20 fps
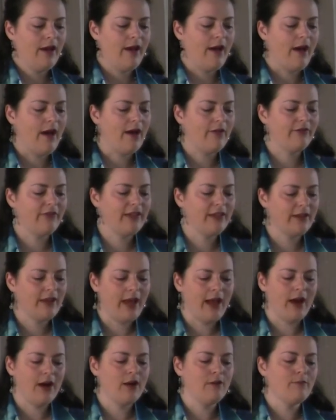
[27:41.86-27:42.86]
Often
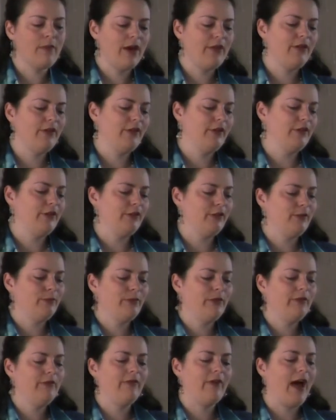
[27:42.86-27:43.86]
our mothers
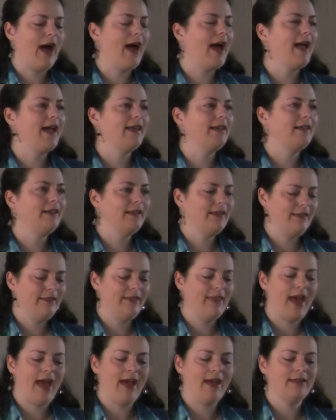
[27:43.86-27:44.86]
provide
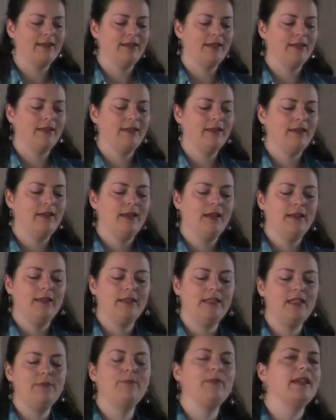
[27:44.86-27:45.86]
that
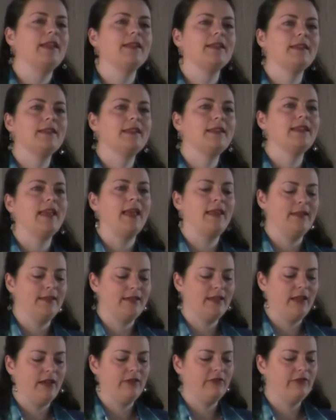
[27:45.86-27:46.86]
deepest
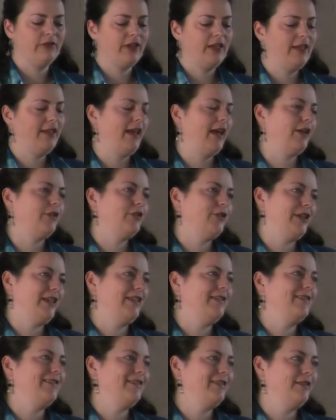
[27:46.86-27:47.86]
sense of
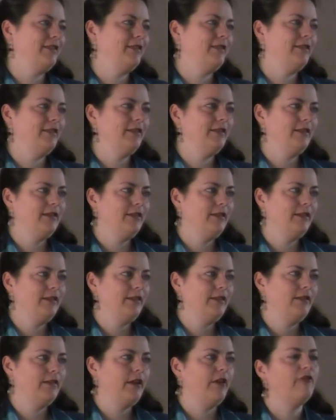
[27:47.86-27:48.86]
connection,
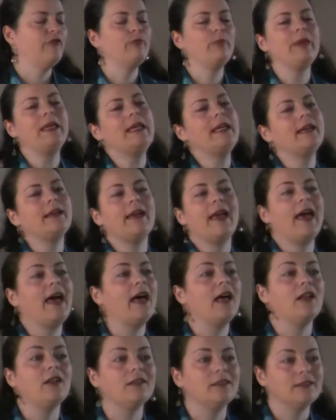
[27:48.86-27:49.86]
of being
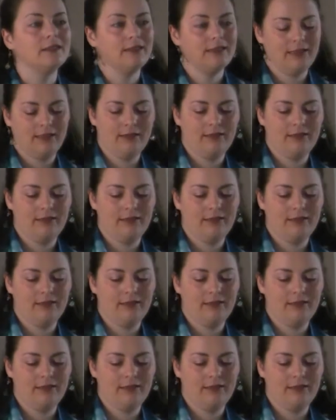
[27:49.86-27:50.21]
held.